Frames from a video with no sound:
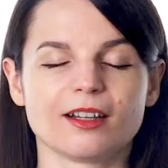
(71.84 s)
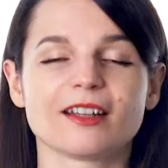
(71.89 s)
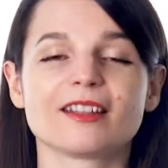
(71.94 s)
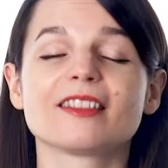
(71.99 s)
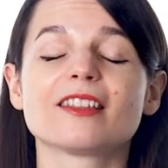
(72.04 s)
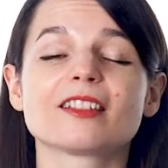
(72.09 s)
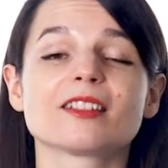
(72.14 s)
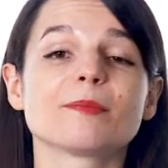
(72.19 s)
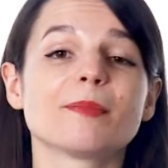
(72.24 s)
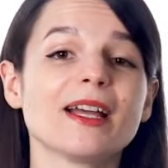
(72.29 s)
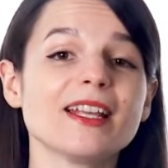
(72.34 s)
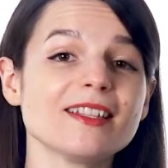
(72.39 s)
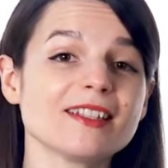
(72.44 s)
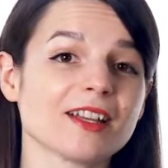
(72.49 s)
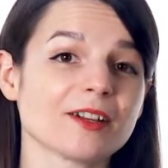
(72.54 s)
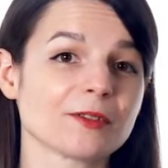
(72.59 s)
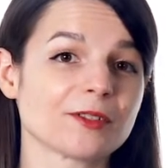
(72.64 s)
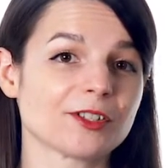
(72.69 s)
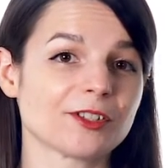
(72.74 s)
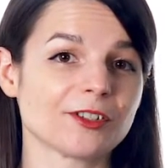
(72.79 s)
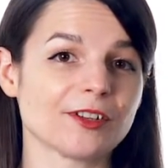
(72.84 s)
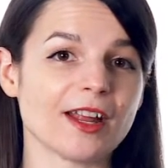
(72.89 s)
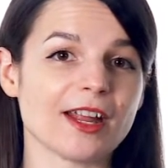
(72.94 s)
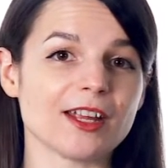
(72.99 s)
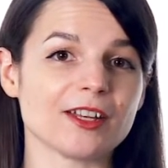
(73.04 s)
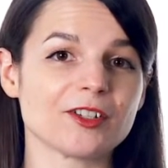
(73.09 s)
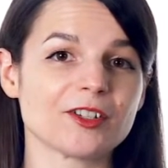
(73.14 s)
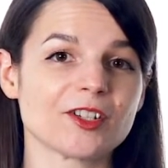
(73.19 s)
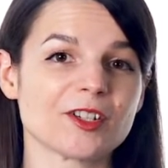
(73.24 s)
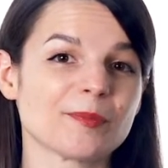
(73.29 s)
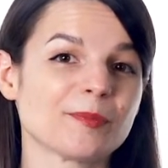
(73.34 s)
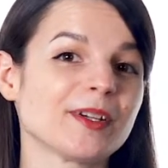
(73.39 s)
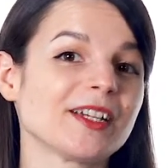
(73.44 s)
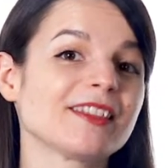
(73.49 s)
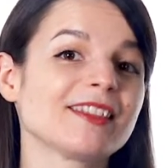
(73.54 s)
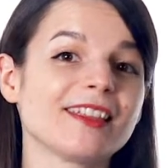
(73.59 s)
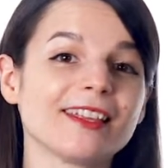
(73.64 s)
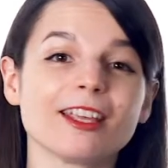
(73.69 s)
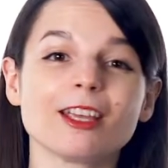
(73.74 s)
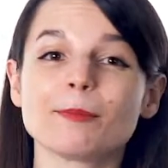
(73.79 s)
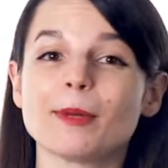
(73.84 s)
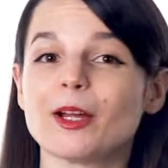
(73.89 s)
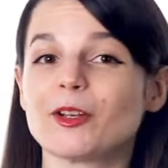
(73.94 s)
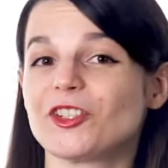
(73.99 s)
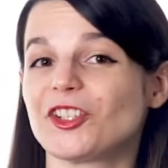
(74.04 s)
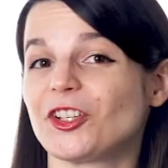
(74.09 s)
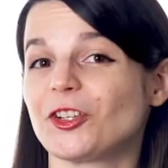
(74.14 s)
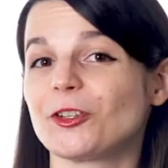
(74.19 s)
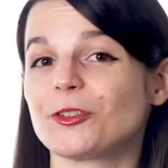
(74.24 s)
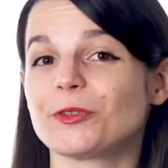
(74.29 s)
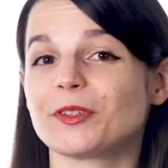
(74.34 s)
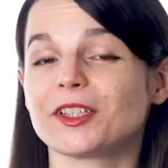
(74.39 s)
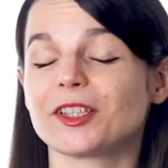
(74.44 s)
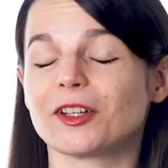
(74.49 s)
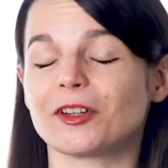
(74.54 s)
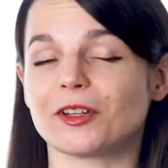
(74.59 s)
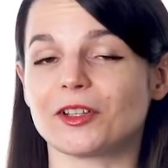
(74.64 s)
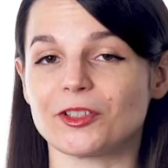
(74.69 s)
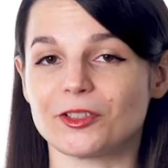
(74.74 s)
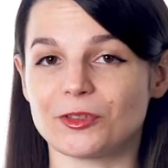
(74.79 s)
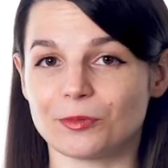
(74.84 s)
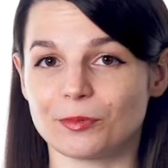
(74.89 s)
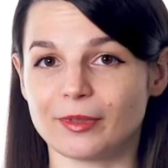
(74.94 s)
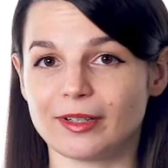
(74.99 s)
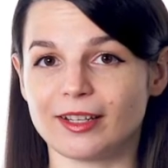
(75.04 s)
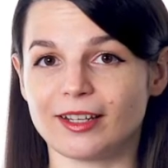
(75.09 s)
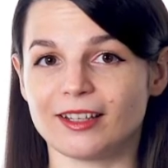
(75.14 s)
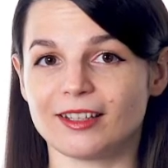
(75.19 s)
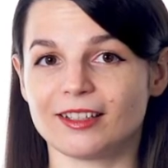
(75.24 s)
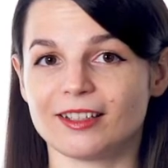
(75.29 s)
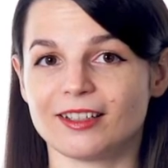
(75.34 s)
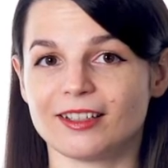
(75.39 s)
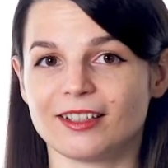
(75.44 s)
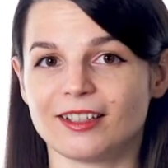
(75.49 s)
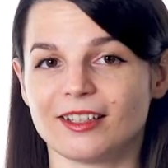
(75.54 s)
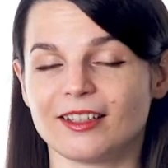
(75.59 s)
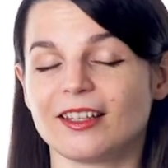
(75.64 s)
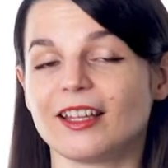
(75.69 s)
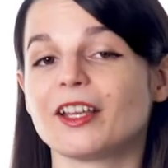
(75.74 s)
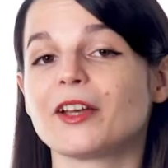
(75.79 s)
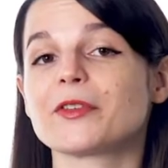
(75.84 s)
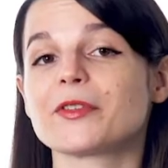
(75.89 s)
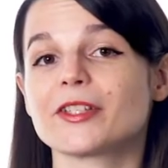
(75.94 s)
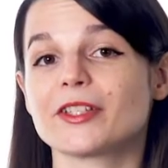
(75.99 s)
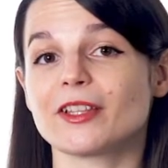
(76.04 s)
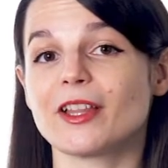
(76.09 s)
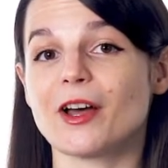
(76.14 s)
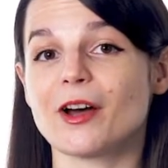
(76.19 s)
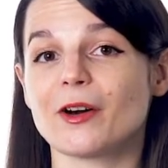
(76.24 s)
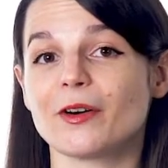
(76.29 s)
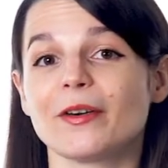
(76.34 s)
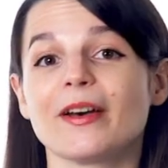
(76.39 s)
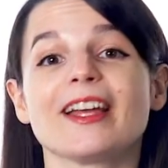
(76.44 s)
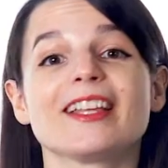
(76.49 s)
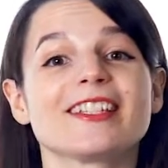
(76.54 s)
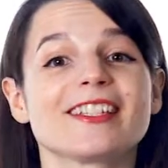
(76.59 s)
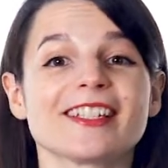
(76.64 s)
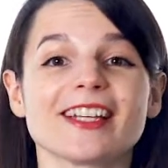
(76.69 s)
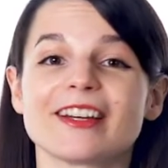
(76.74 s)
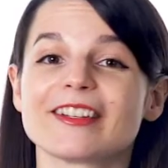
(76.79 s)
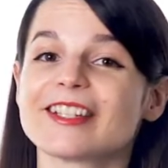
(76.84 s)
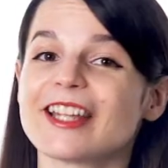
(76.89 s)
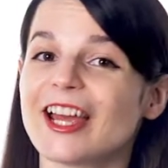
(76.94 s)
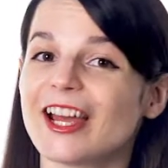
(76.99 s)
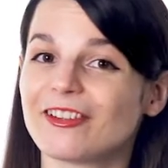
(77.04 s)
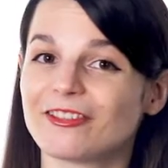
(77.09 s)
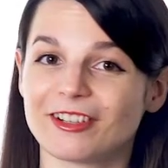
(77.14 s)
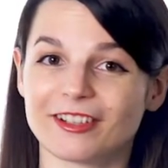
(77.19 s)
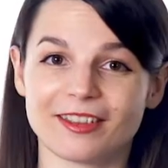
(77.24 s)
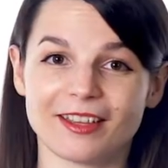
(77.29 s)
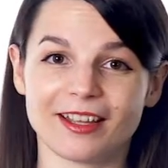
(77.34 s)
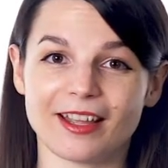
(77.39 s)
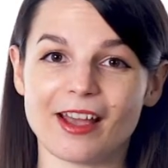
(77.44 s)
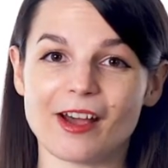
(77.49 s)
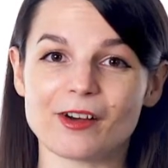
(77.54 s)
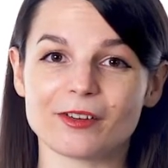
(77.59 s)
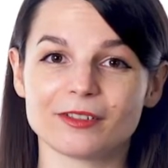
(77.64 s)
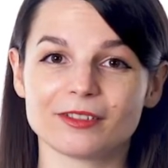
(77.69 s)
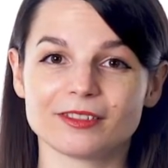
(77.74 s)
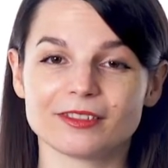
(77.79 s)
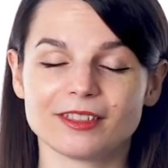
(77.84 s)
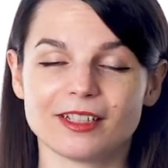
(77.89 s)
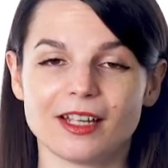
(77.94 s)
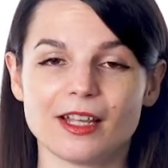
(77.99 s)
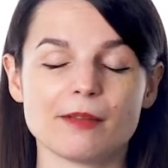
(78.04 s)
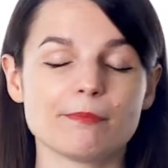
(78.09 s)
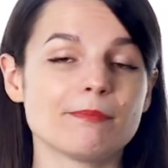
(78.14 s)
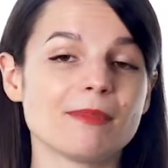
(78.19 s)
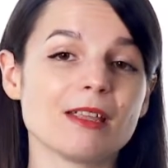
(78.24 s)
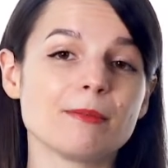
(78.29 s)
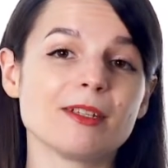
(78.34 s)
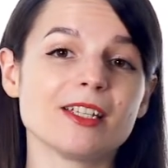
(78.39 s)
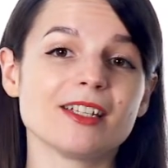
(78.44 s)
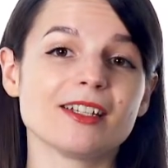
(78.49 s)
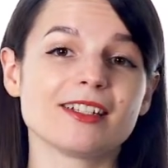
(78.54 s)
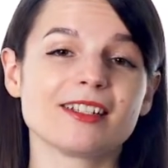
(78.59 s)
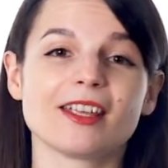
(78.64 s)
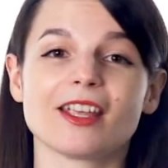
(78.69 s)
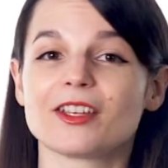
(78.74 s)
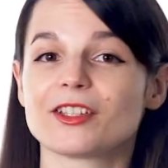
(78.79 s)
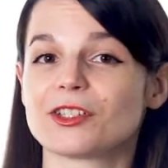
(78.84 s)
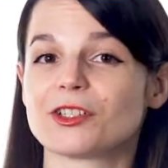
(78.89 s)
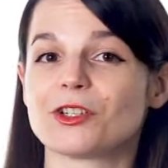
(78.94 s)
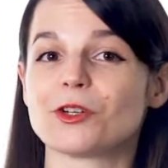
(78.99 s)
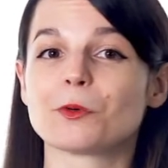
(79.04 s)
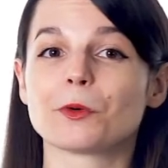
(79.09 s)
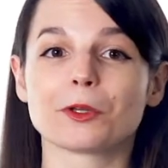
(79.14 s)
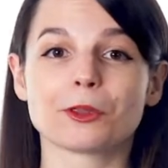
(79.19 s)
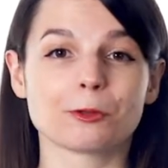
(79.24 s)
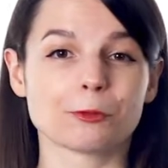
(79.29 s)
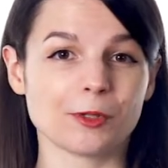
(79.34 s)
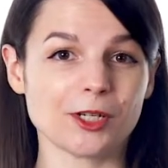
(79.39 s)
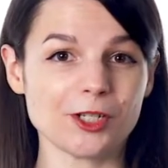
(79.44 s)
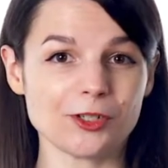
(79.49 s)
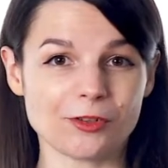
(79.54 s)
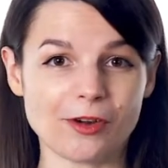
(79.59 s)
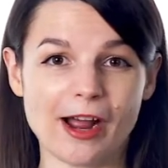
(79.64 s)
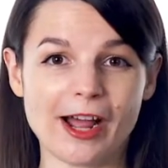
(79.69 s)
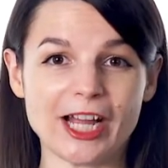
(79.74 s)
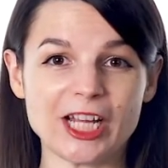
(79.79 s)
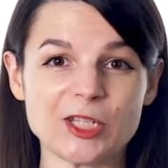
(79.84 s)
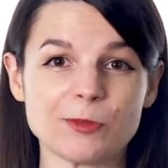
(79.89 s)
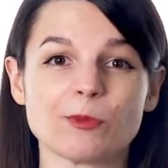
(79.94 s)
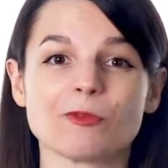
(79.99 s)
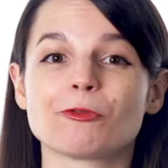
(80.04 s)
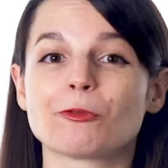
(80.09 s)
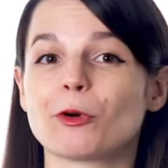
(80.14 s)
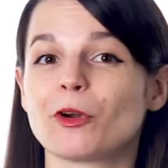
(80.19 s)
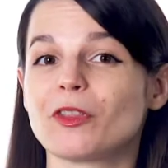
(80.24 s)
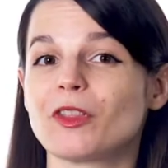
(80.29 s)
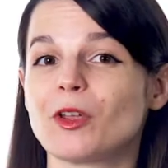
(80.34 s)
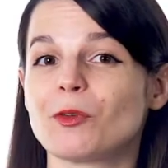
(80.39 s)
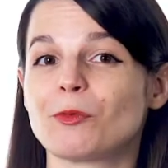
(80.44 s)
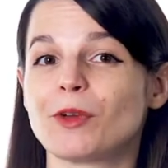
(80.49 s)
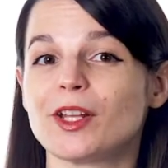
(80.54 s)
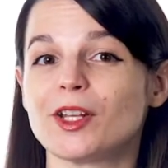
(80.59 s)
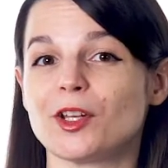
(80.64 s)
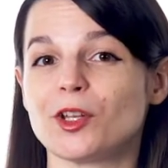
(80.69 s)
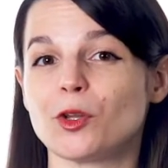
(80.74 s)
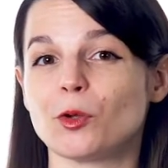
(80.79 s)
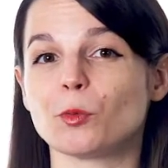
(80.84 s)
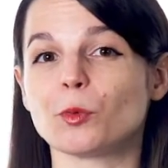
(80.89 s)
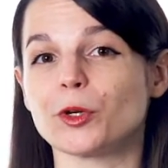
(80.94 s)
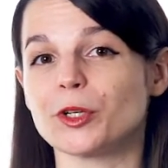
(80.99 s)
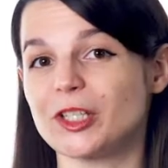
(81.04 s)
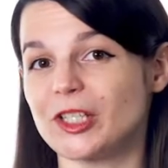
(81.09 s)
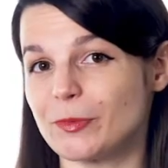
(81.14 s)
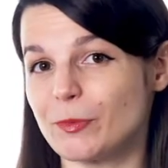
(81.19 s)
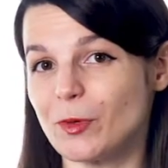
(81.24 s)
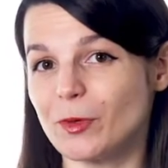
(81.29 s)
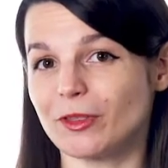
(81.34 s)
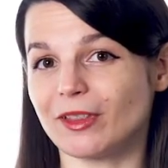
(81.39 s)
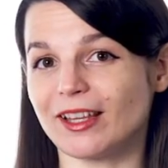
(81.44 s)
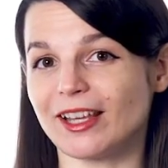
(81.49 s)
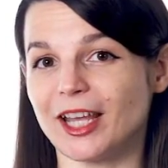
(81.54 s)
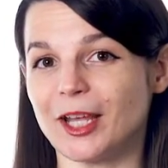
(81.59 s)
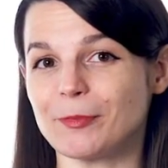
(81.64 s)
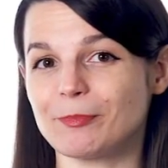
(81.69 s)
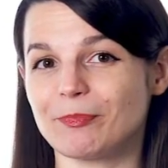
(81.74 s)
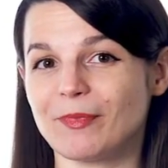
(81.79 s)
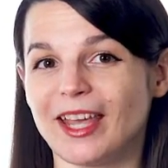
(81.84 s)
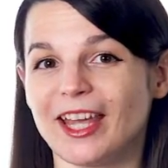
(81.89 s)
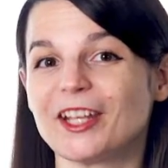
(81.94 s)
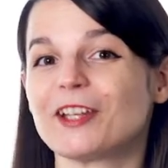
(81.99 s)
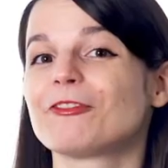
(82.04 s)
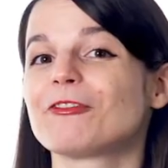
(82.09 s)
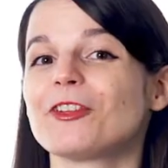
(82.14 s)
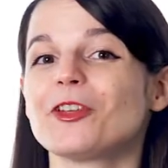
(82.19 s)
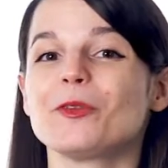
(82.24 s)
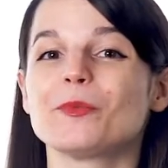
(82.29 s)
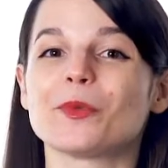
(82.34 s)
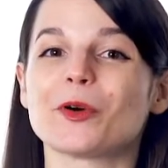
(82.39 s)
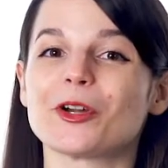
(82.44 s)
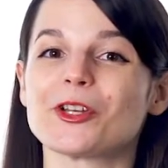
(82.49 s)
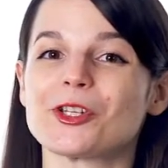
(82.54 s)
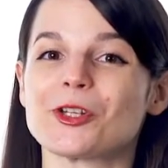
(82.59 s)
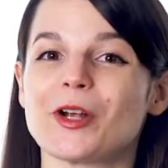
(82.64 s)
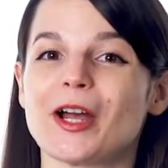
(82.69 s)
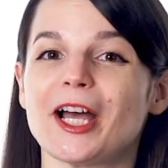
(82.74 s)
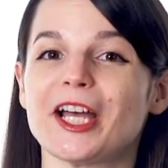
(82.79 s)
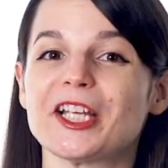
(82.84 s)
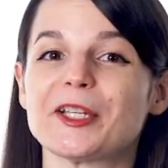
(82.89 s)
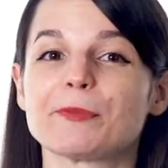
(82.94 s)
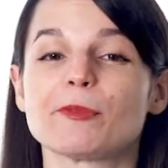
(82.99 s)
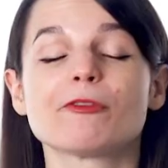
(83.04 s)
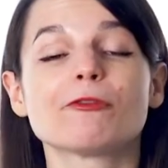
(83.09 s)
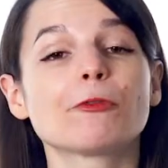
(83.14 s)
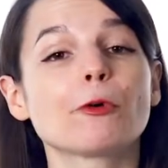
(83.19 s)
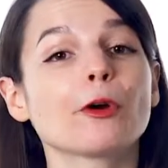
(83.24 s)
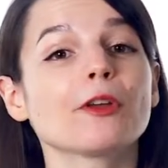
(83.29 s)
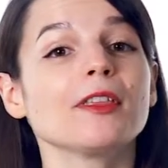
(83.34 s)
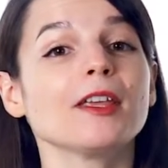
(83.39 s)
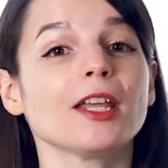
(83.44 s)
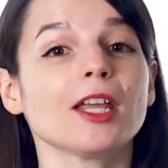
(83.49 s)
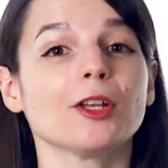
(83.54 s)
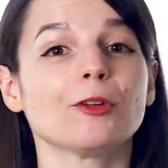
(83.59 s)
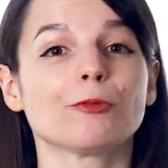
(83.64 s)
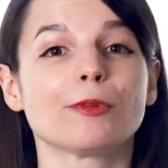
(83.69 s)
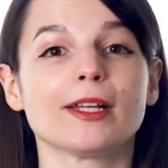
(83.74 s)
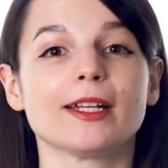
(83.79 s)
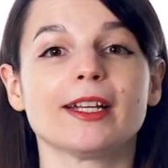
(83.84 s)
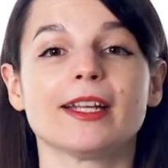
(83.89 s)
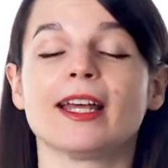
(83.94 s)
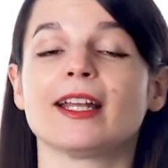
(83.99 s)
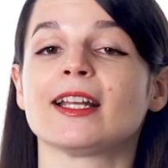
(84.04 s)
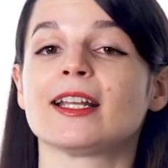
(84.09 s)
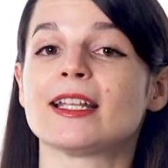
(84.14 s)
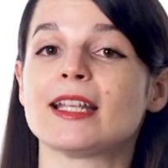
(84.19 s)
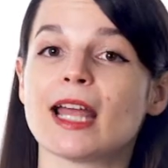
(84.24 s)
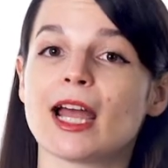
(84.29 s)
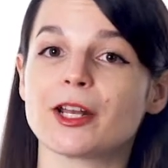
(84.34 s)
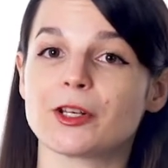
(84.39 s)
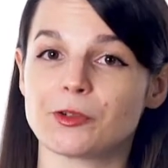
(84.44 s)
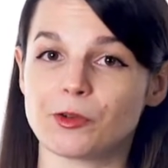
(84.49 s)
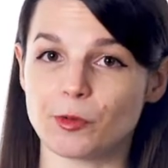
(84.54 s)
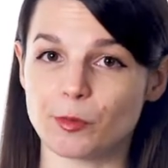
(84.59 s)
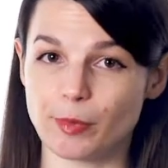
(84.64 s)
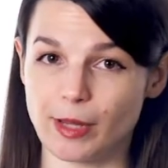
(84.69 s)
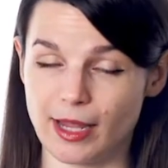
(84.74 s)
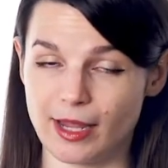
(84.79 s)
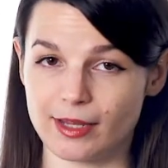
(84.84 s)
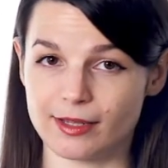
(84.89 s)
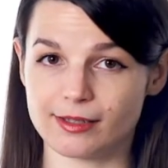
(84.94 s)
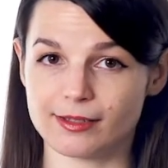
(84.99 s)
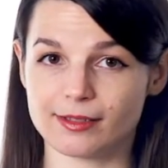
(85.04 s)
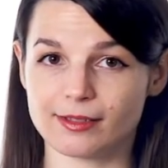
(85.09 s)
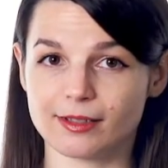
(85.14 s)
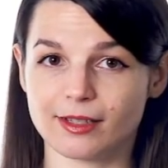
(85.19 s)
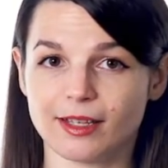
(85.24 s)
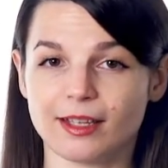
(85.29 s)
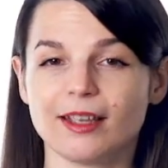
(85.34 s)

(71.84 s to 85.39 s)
This might sound strange, but think about children learning to read. They go slow and sound everything out. Maybe it takes 2 or 3 tries before they read a new word smoothly, and a few more tries before they can read it at a natural pace.